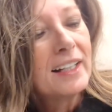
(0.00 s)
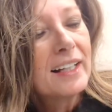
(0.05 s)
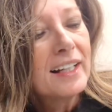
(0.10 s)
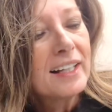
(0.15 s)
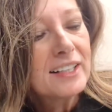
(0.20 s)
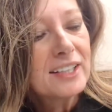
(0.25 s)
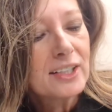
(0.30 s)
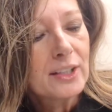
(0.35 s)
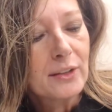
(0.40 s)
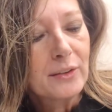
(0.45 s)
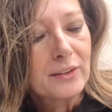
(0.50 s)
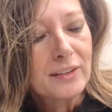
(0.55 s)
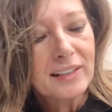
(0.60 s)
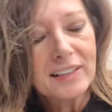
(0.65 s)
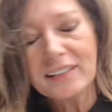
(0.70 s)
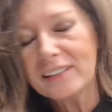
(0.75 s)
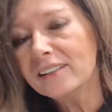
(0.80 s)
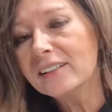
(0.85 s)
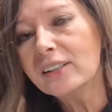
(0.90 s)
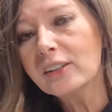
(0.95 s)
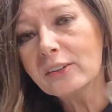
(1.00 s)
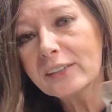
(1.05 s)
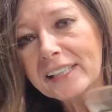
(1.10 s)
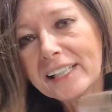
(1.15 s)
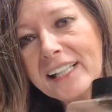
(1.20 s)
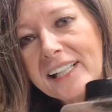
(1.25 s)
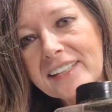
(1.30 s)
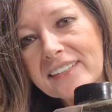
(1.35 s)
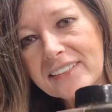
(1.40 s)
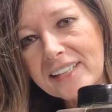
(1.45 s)
So it literally
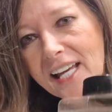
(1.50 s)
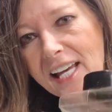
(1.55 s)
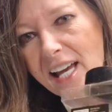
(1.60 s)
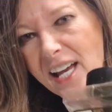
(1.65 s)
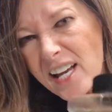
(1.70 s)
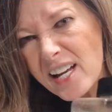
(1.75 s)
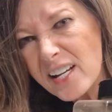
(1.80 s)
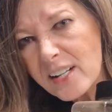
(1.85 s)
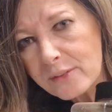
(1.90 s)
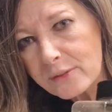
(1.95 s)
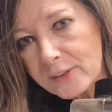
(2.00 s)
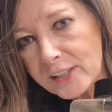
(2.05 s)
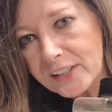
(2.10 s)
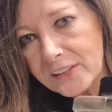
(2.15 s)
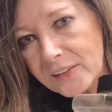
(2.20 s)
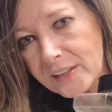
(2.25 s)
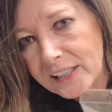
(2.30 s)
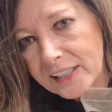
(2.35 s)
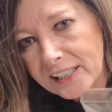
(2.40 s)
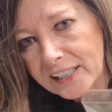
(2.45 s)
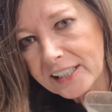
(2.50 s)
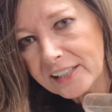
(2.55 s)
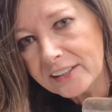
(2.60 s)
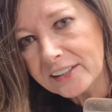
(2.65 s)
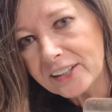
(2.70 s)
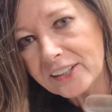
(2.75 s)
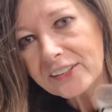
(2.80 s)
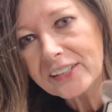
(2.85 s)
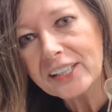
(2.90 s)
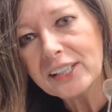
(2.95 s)
has everything in
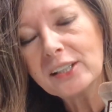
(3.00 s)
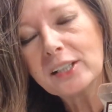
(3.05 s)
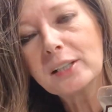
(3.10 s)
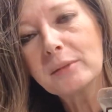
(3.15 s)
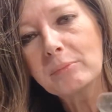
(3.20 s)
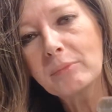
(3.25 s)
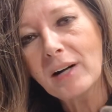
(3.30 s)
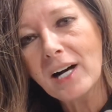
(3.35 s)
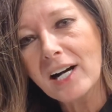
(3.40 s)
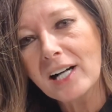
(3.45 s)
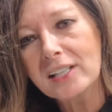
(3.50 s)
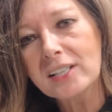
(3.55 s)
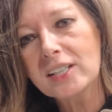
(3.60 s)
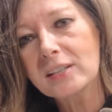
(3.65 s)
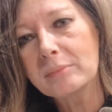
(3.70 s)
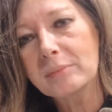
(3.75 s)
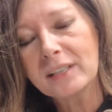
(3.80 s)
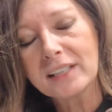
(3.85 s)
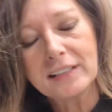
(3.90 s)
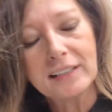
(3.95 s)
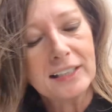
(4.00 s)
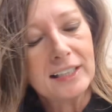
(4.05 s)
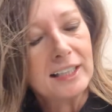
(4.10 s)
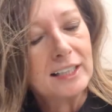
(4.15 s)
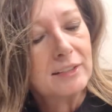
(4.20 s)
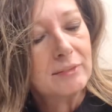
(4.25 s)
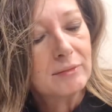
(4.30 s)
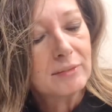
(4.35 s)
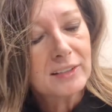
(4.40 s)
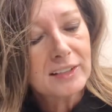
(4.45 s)
there that you could possibly need.
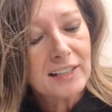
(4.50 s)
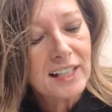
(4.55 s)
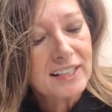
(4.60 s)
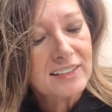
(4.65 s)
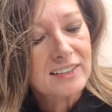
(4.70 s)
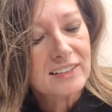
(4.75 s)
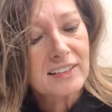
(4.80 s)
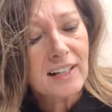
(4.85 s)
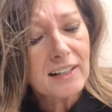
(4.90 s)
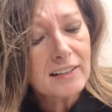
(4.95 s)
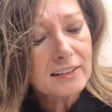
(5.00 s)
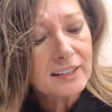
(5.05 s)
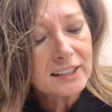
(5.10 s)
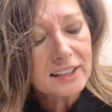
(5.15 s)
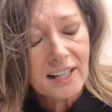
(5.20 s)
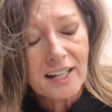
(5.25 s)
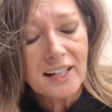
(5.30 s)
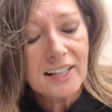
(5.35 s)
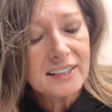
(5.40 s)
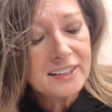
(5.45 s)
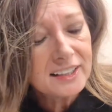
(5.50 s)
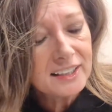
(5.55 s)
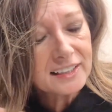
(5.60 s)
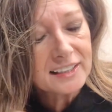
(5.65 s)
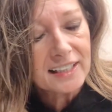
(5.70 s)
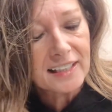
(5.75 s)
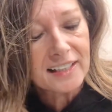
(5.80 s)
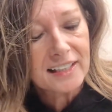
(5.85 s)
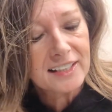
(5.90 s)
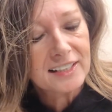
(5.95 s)
It has garlic, onion,
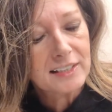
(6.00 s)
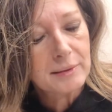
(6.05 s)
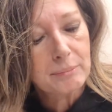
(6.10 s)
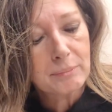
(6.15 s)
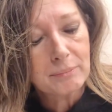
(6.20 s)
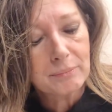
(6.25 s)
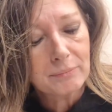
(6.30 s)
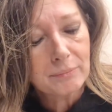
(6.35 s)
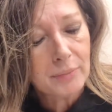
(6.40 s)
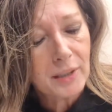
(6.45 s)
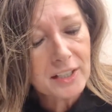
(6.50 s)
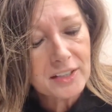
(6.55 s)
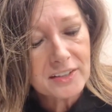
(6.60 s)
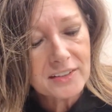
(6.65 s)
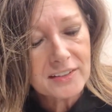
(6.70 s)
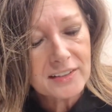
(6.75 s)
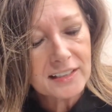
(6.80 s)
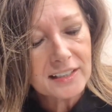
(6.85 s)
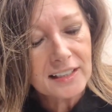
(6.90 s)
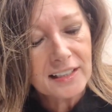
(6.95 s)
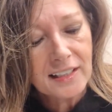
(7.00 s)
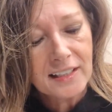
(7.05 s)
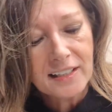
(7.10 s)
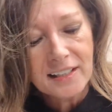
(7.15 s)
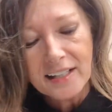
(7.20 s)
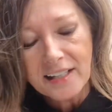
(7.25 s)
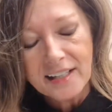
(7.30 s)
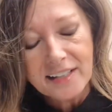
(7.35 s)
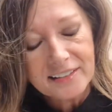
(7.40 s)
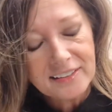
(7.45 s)
it has parsley,
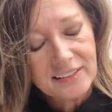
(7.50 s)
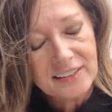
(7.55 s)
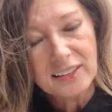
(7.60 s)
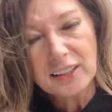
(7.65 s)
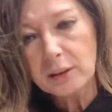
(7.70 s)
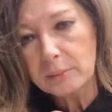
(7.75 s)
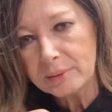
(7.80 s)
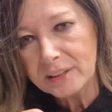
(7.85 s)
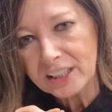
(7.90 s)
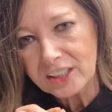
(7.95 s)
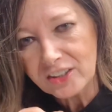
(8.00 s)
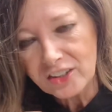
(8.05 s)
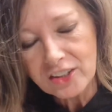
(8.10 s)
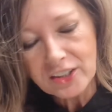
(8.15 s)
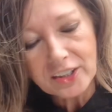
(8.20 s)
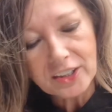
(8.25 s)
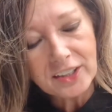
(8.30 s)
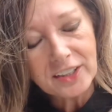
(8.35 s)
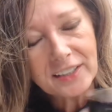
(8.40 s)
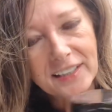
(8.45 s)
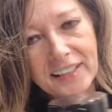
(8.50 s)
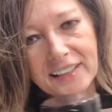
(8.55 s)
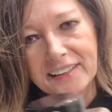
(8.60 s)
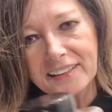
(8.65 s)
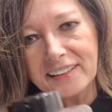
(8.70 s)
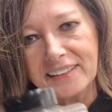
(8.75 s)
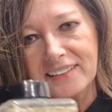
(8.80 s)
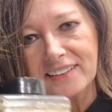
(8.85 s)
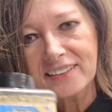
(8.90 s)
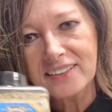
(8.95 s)
a little bit of sugar, and
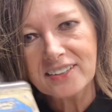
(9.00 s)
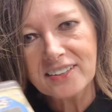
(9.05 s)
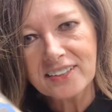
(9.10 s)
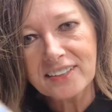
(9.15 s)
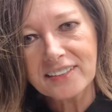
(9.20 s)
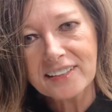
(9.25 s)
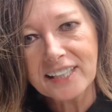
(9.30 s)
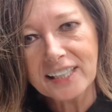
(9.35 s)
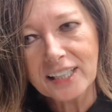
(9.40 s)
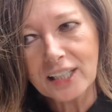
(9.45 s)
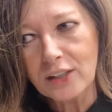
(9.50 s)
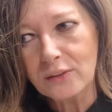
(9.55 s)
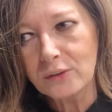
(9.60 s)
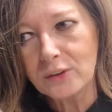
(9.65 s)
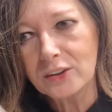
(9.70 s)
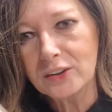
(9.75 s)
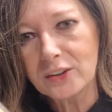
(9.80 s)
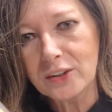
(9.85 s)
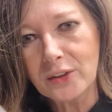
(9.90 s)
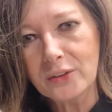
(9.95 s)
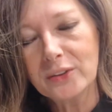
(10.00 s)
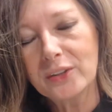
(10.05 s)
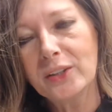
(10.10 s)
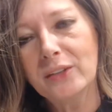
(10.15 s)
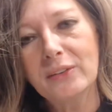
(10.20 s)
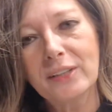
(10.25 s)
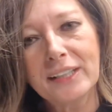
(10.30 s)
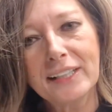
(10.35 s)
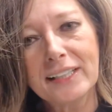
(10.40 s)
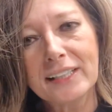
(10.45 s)
it's just like if you don't know
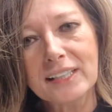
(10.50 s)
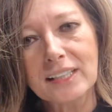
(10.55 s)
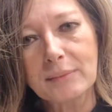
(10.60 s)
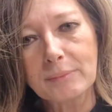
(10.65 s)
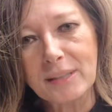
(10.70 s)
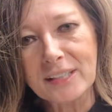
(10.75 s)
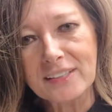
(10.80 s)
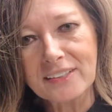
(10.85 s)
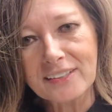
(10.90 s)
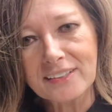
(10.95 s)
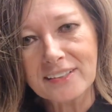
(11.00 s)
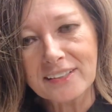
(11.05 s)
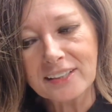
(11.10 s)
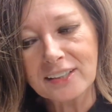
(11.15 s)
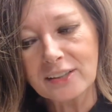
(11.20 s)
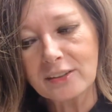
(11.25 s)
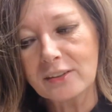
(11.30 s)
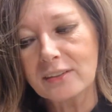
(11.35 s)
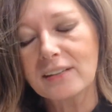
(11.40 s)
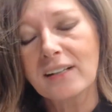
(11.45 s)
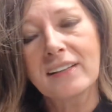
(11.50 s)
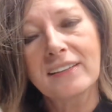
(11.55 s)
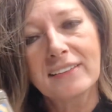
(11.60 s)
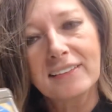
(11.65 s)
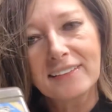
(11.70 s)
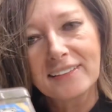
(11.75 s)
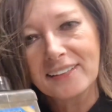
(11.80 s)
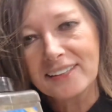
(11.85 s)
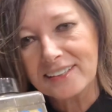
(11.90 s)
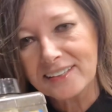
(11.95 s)
what kind of spices to use,
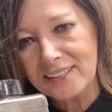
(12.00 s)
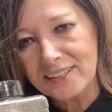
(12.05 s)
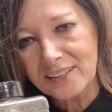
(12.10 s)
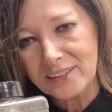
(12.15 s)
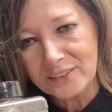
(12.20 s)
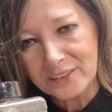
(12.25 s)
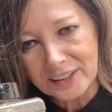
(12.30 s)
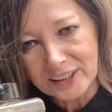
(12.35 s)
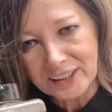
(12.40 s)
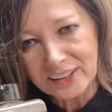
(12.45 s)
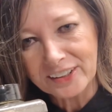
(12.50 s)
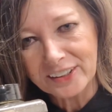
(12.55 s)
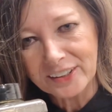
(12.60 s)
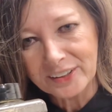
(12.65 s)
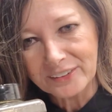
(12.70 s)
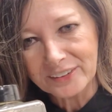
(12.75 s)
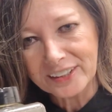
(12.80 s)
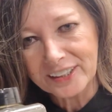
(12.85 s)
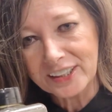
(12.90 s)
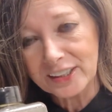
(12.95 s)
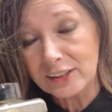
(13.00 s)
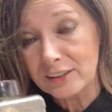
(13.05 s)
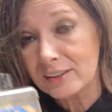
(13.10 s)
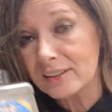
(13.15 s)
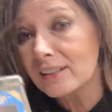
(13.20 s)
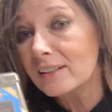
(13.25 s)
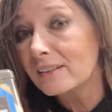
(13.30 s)
this is the one you're going to want to use.